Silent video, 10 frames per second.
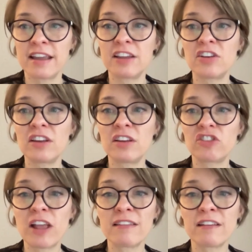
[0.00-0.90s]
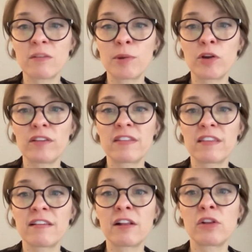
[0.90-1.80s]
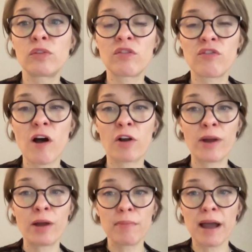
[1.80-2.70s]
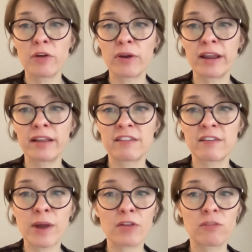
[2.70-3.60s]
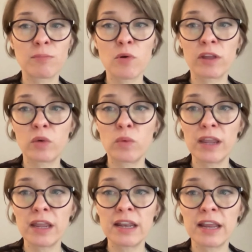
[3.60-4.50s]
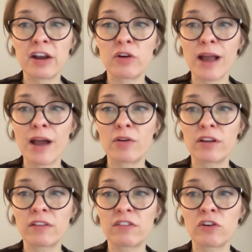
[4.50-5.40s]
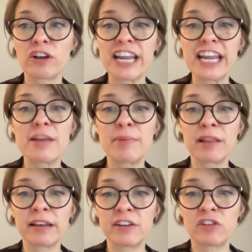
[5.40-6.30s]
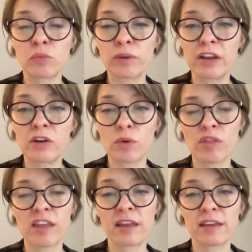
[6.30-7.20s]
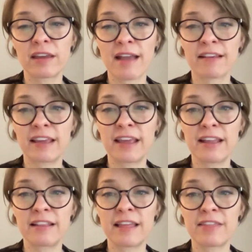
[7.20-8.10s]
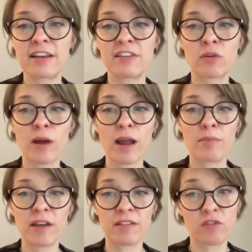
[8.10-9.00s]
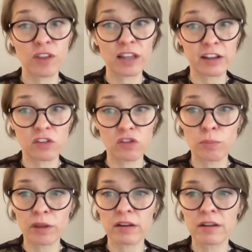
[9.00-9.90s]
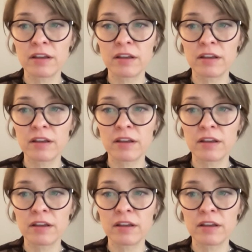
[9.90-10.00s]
In Chen's experience, this includes the fog around migraines, around smoking weed, and around a certain inability to read or think as a kid that they describe as feeling stupid.